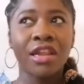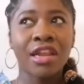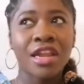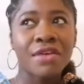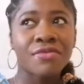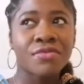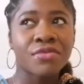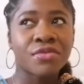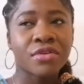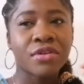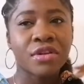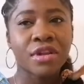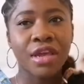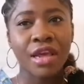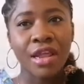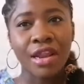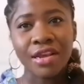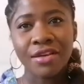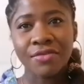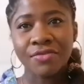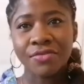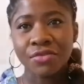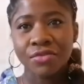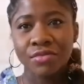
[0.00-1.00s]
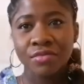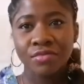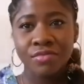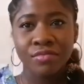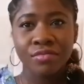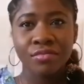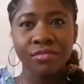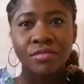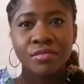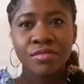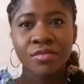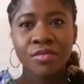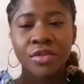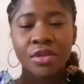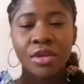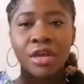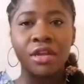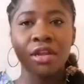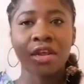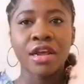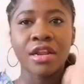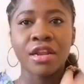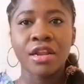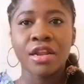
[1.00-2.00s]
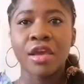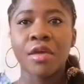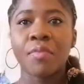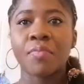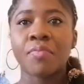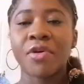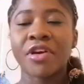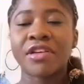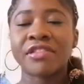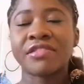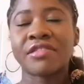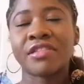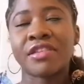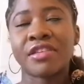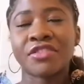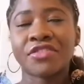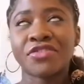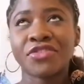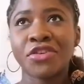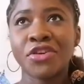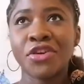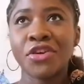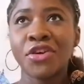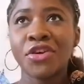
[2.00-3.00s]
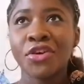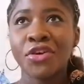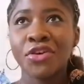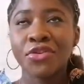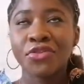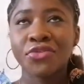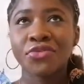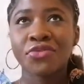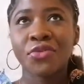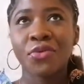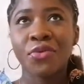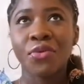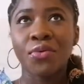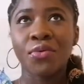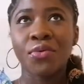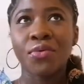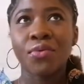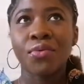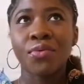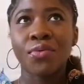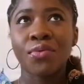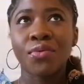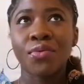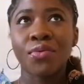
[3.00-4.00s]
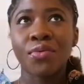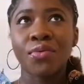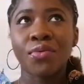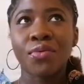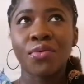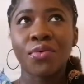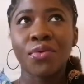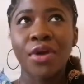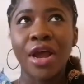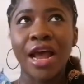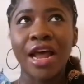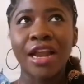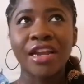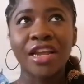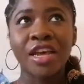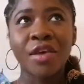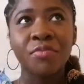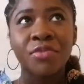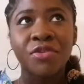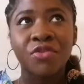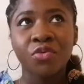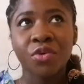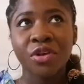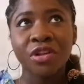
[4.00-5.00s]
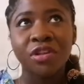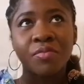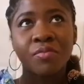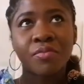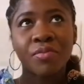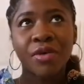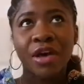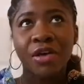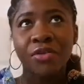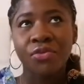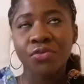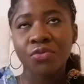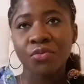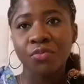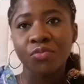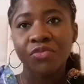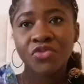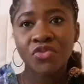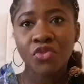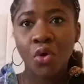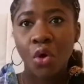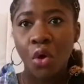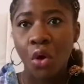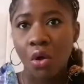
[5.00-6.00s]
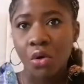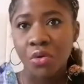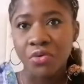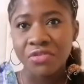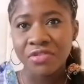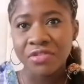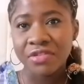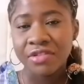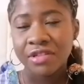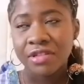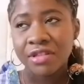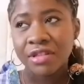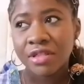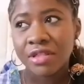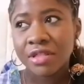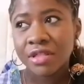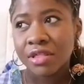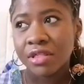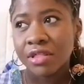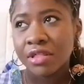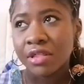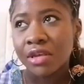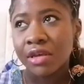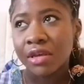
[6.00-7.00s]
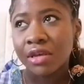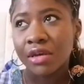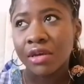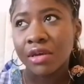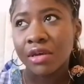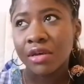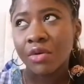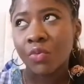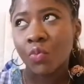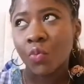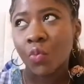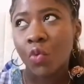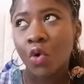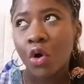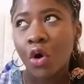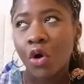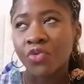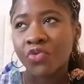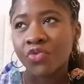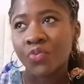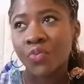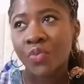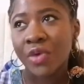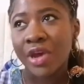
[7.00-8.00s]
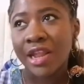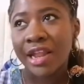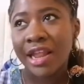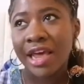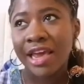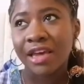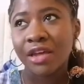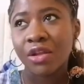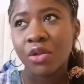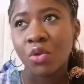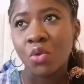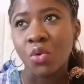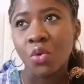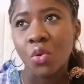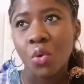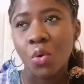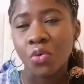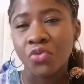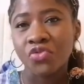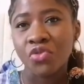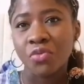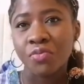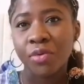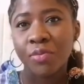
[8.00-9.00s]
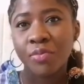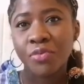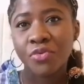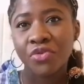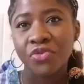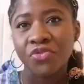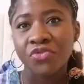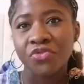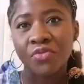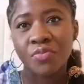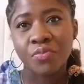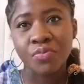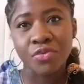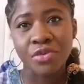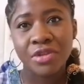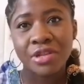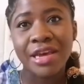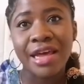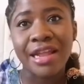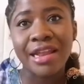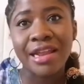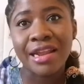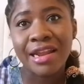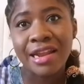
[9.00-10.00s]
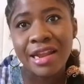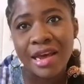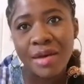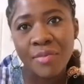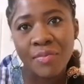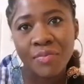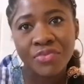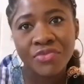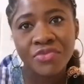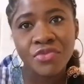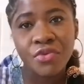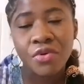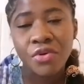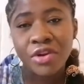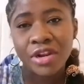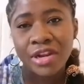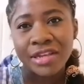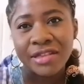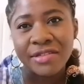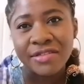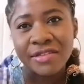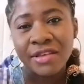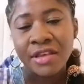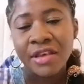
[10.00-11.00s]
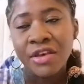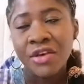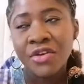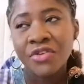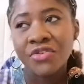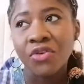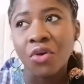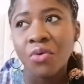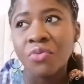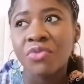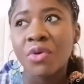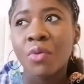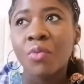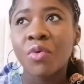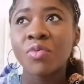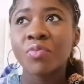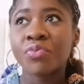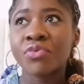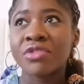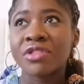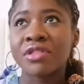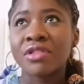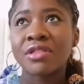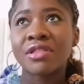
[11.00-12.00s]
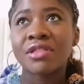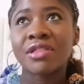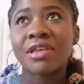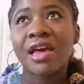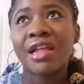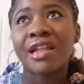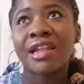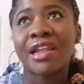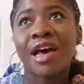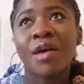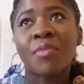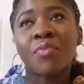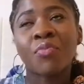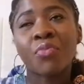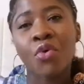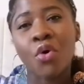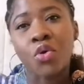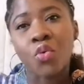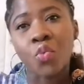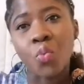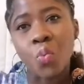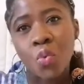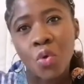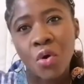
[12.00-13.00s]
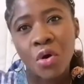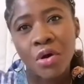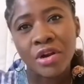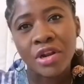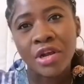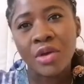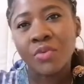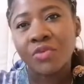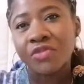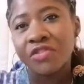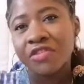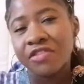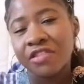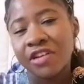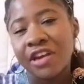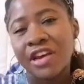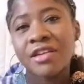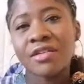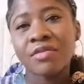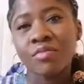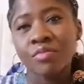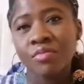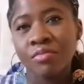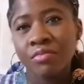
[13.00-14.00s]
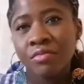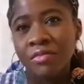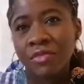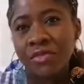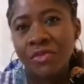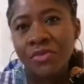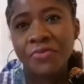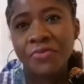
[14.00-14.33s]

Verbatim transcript: 11, 11, and then a passage. So, and in between the bathroom stalls, the walls were like low, so people used to put their lamps on it. So if someone put their lamp on one, it would shine